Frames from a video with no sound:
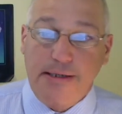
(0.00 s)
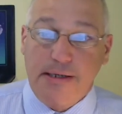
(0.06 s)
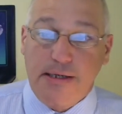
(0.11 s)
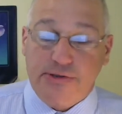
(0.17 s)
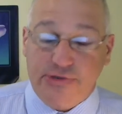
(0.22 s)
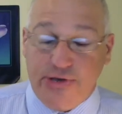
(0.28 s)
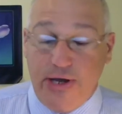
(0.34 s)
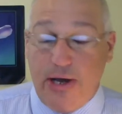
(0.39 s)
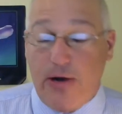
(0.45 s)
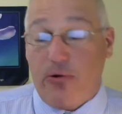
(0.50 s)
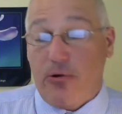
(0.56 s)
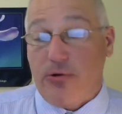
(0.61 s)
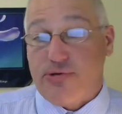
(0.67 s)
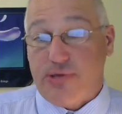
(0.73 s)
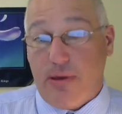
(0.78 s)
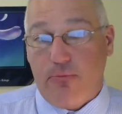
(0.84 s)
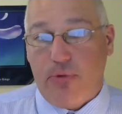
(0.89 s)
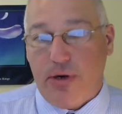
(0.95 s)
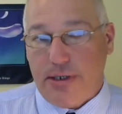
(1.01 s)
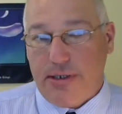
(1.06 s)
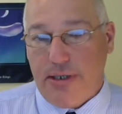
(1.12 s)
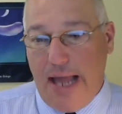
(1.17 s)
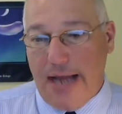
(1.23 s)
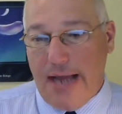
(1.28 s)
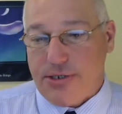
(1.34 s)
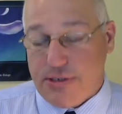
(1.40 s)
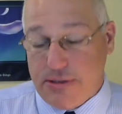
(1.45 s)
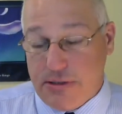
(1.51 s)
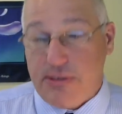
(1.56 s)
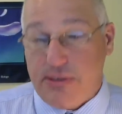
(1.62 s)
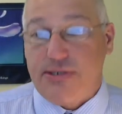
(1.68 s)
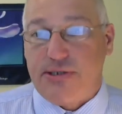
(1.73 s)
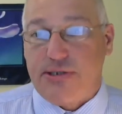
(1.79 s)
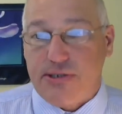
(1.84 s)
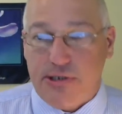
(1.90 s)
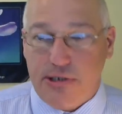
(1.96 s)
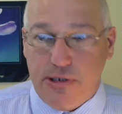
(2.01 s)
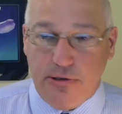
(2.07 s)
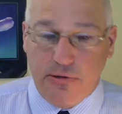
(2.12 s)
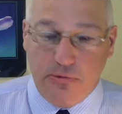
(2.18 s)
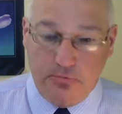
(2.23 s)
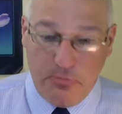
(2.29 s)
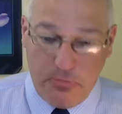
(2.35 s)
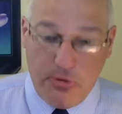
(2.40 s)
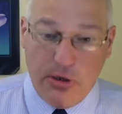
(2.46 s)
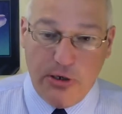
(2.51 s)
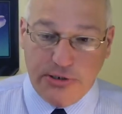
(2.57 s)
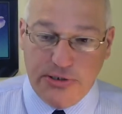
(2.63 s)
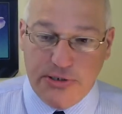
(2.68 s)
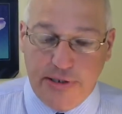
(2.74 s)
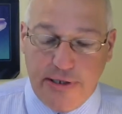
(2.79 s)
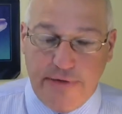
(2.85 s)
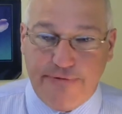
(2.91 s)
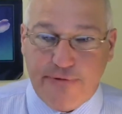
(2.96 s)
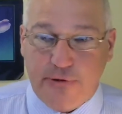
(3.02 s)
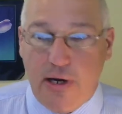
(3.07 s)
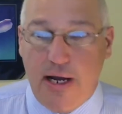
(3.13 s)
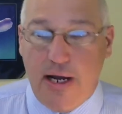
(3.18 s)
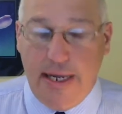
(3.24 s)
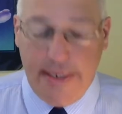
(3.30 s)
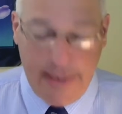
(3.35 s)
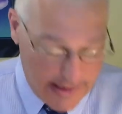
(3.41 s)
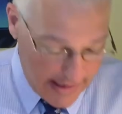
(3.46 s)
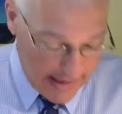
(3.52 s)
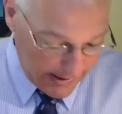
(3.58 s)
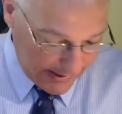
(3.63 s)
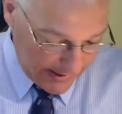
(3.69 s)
So someone can actually listen to you, put a sniffer on it, and